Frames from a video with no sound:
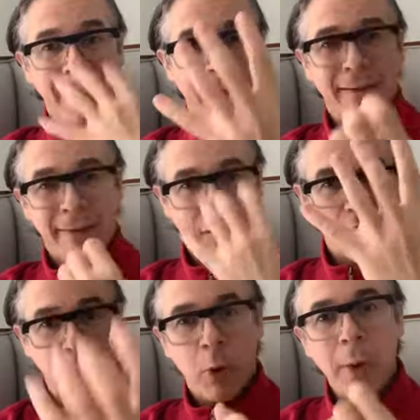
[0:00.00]
they're
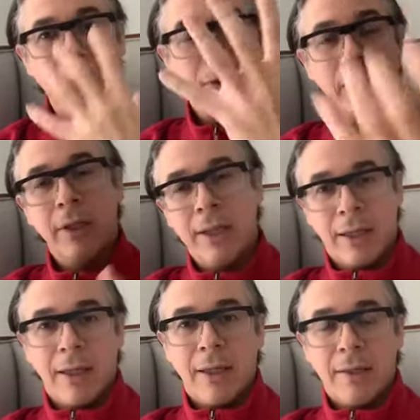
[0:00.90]
spewing out
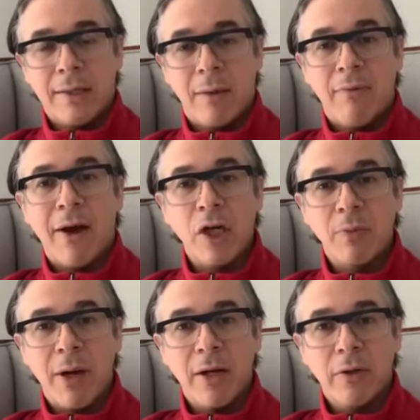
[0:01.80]
some virus
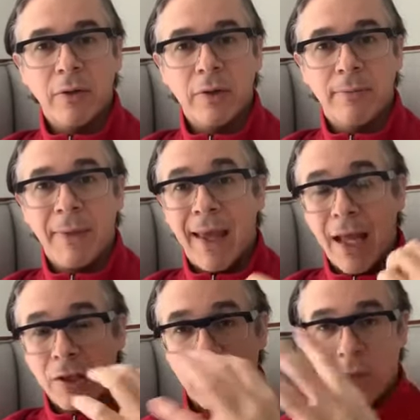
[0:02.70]
particles, and so
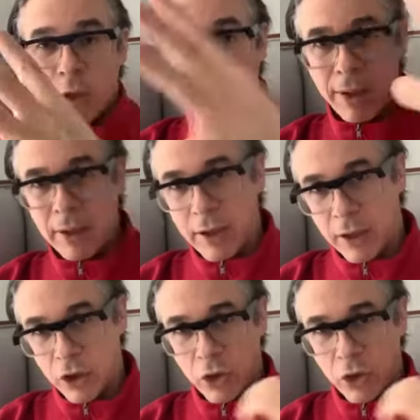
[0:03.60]
it could be in a short